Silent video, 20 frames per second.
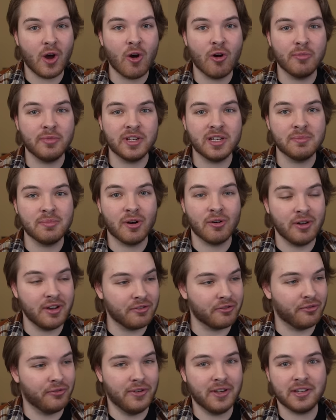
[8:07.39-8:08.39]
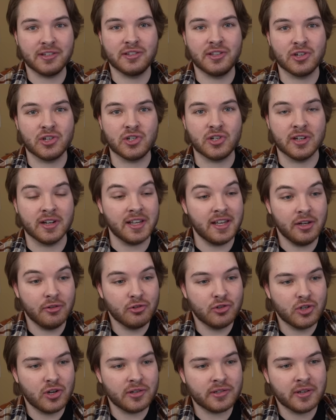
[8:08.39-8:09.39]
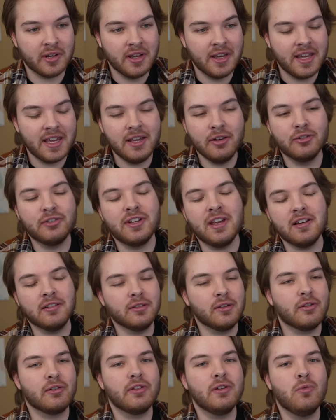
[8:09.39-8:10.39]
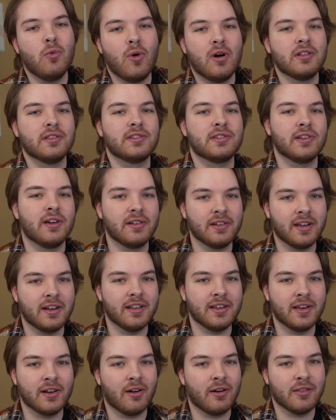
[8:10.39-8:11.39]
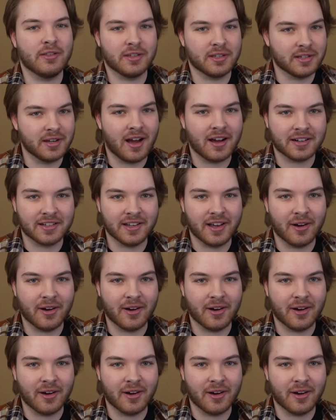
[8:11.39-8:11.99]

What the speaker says: Home Depot and fix this shit. It'll take literally one Sunday to get all this knocked